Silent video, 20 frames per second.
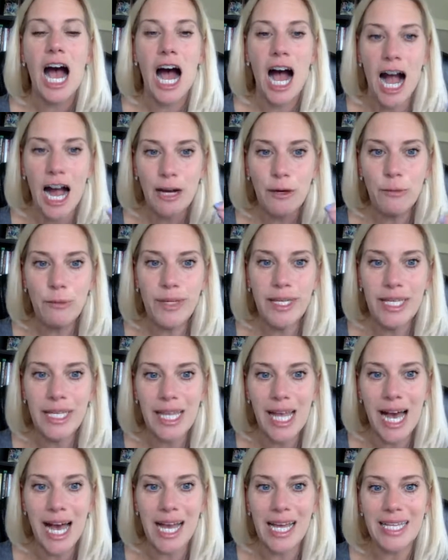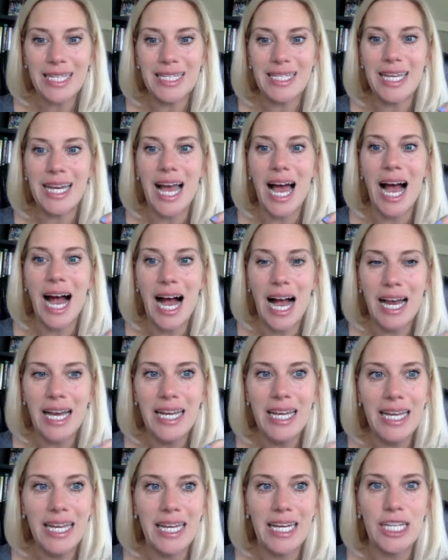I realized that I
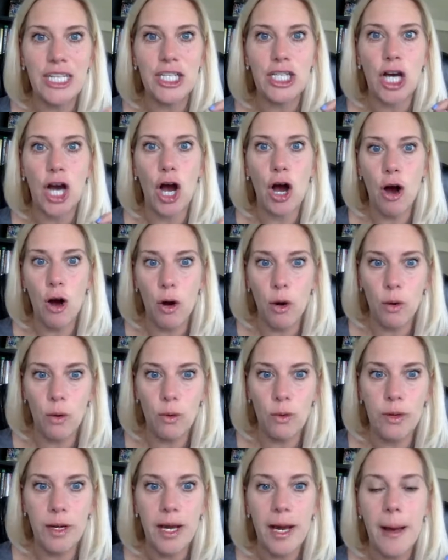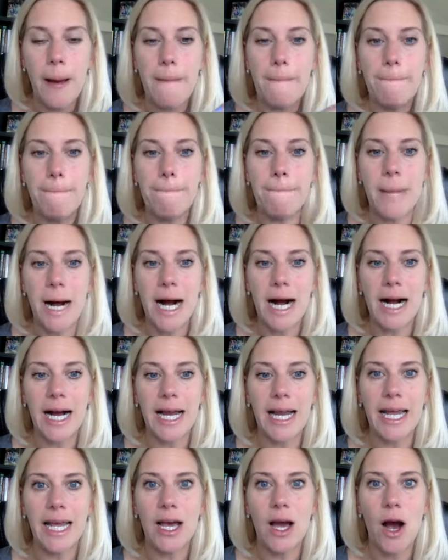needed to own
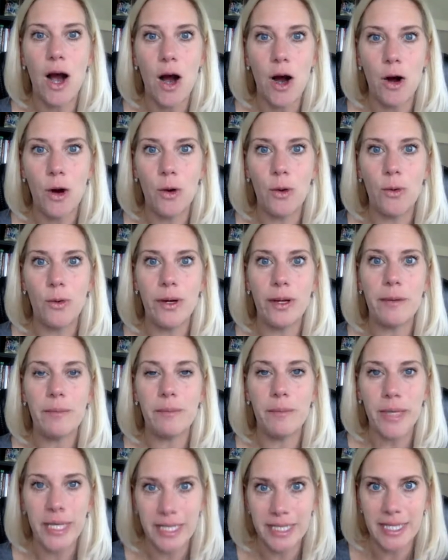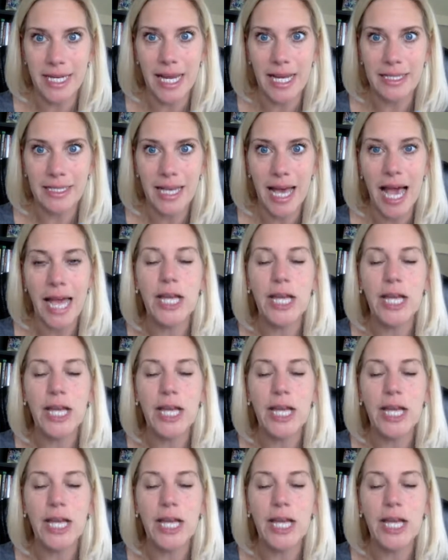my own business.